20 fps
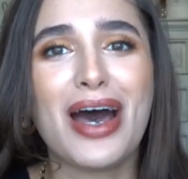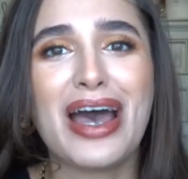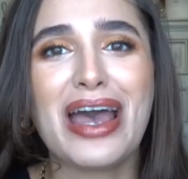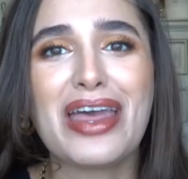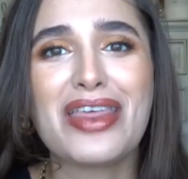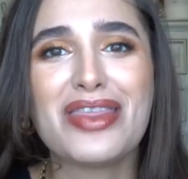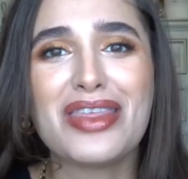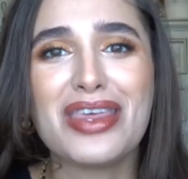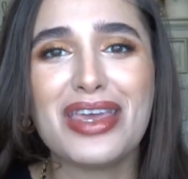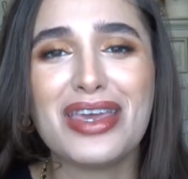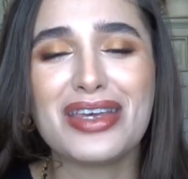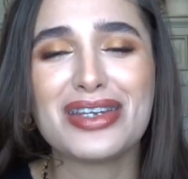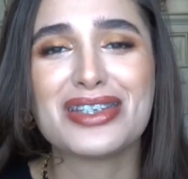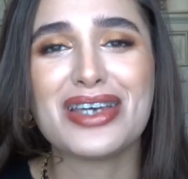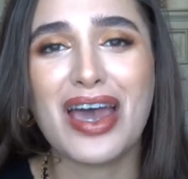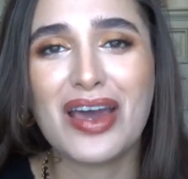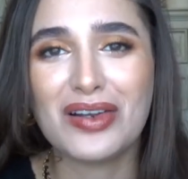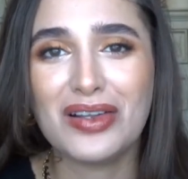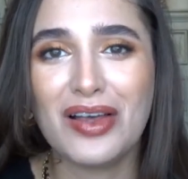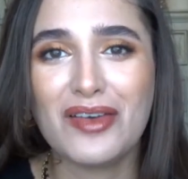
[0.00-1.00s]
by the
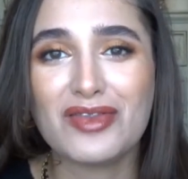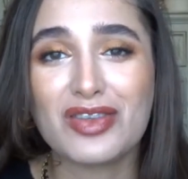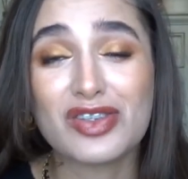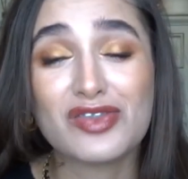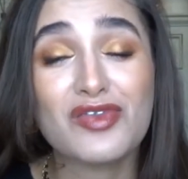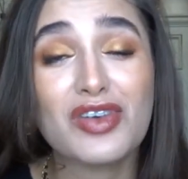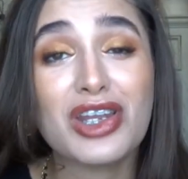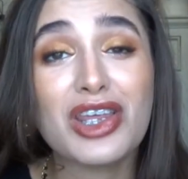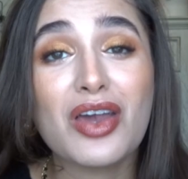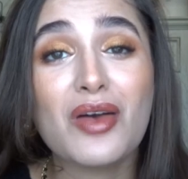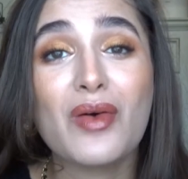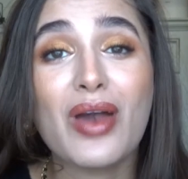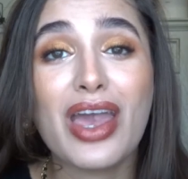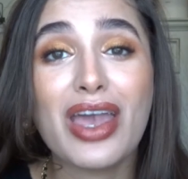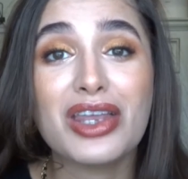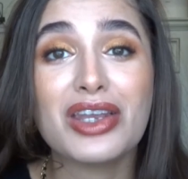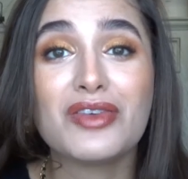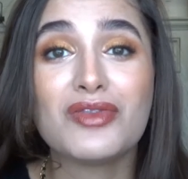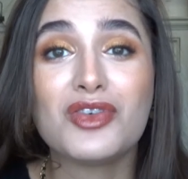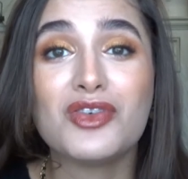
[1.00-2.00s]
title of this video.
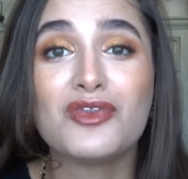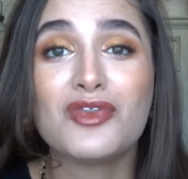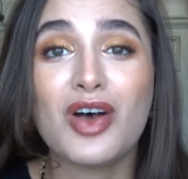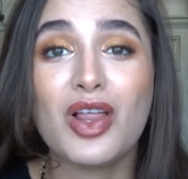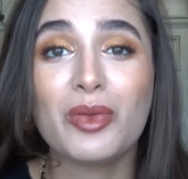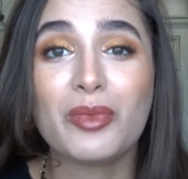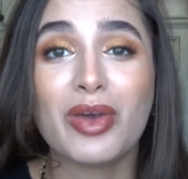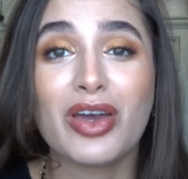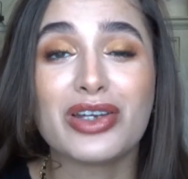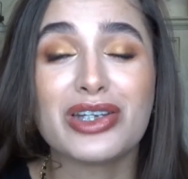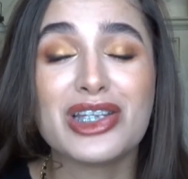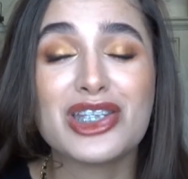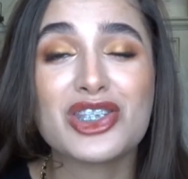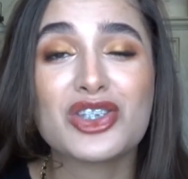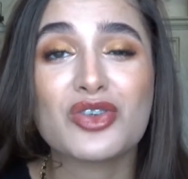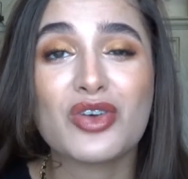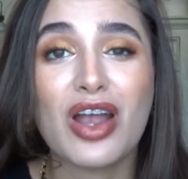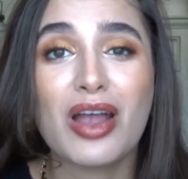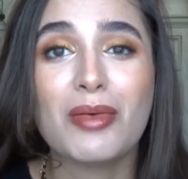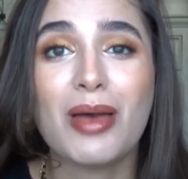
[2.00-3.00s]
And if you follow me on
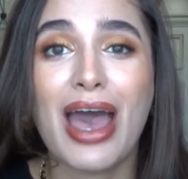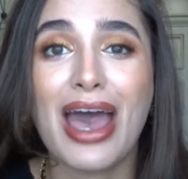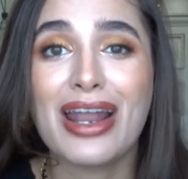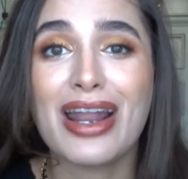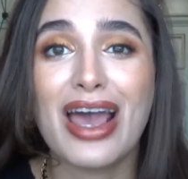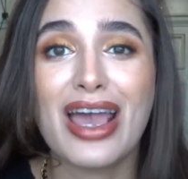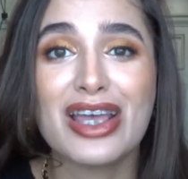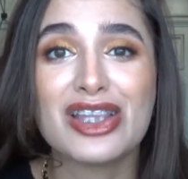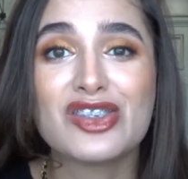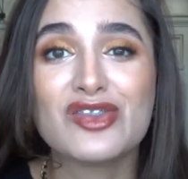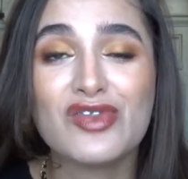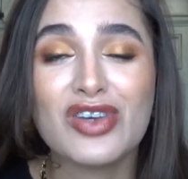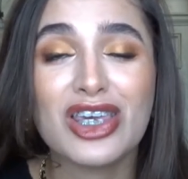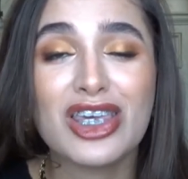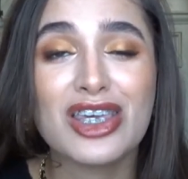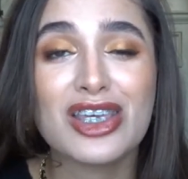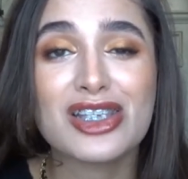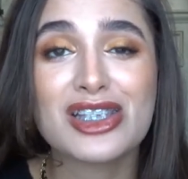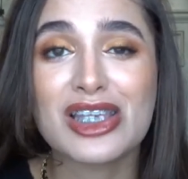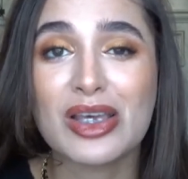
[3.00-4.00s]
Instagram at hi it's
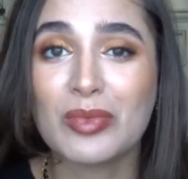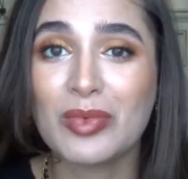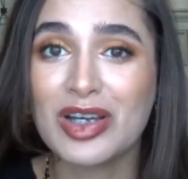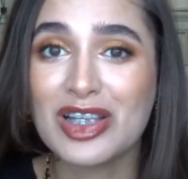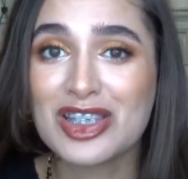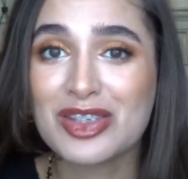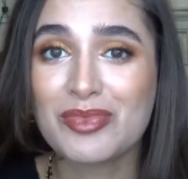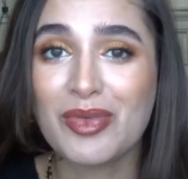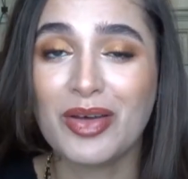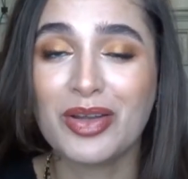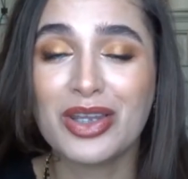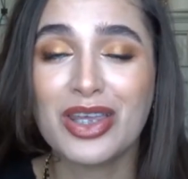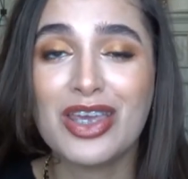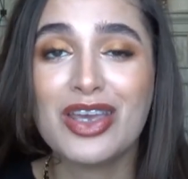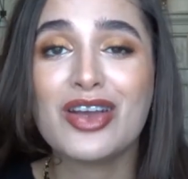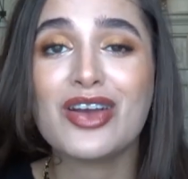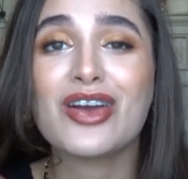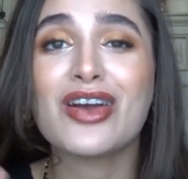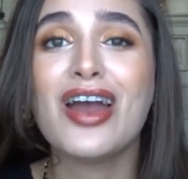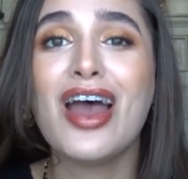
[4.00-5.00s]
Vicky, same way it's spelled
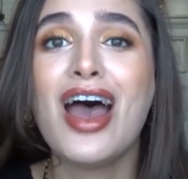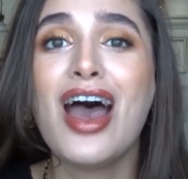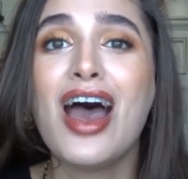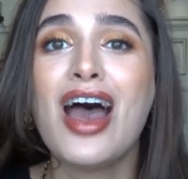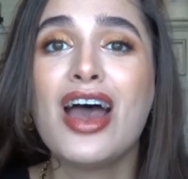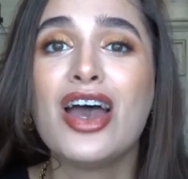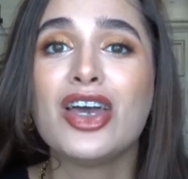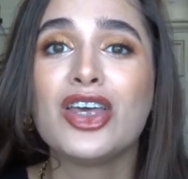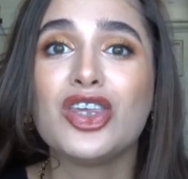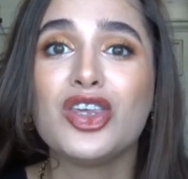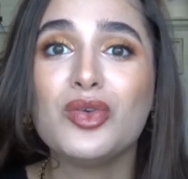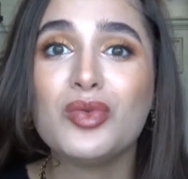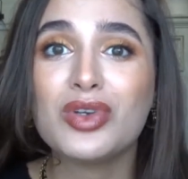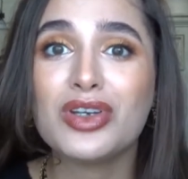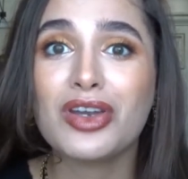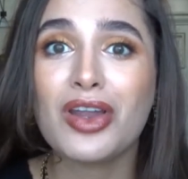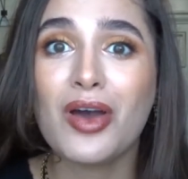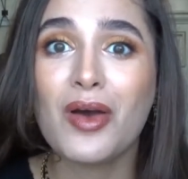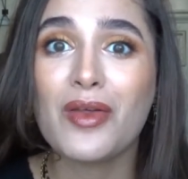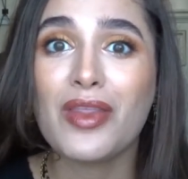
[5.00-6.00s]
here, you
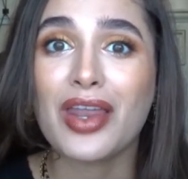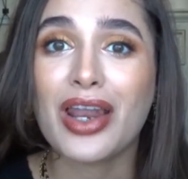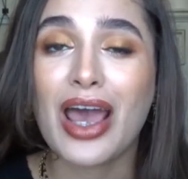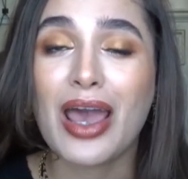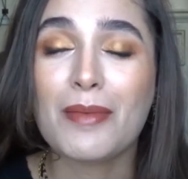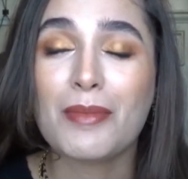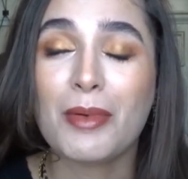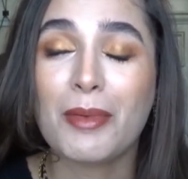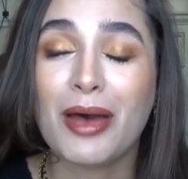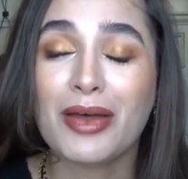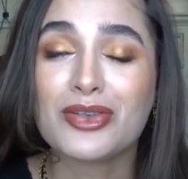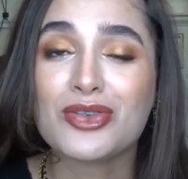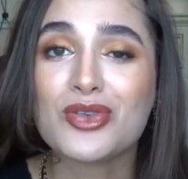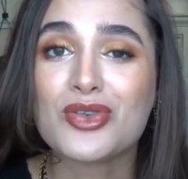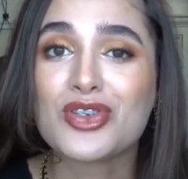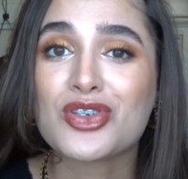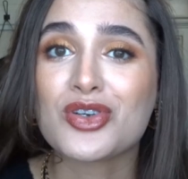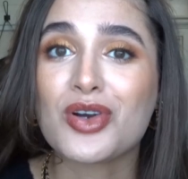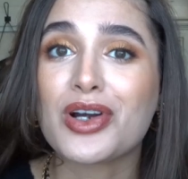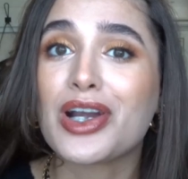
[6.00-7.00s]
would know that I am about to
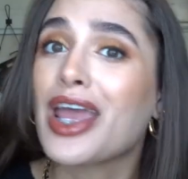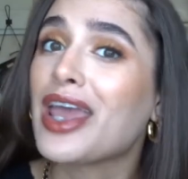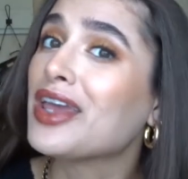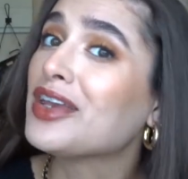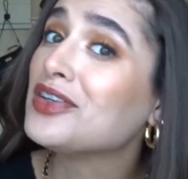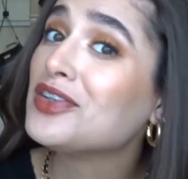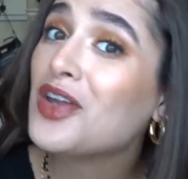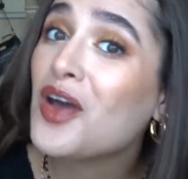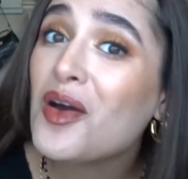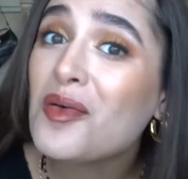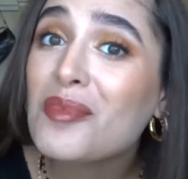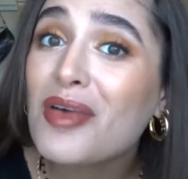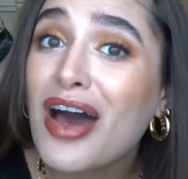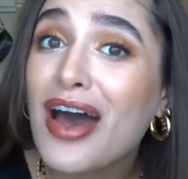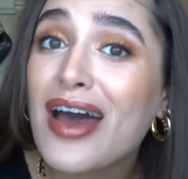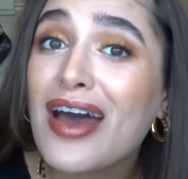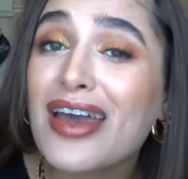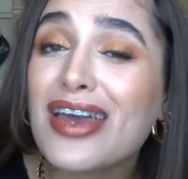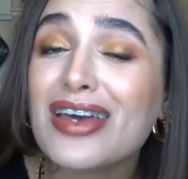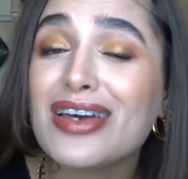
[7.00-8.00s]
start a no
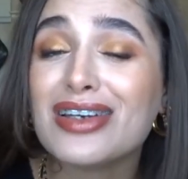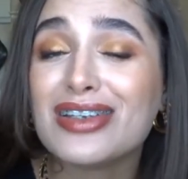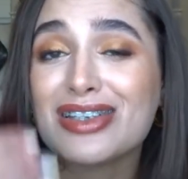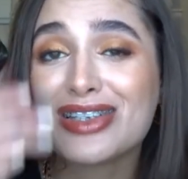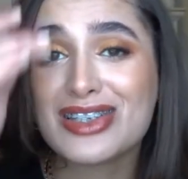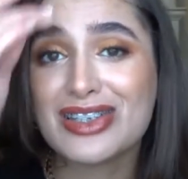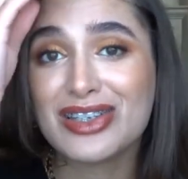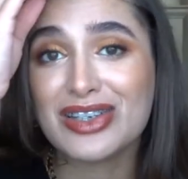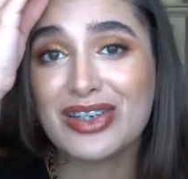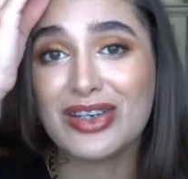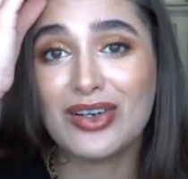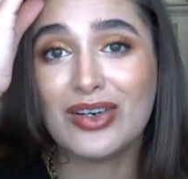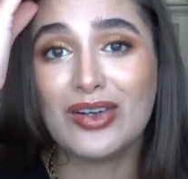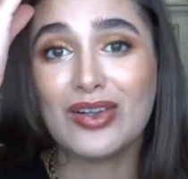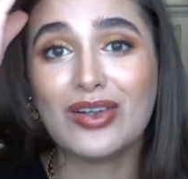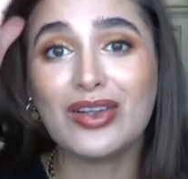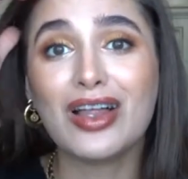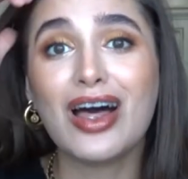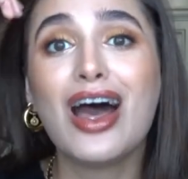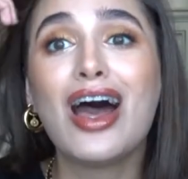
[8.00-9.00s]
buy
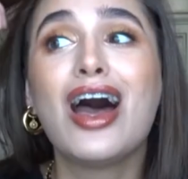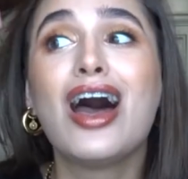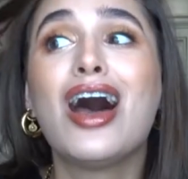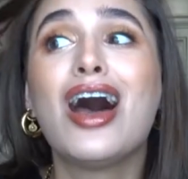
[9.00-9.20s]
until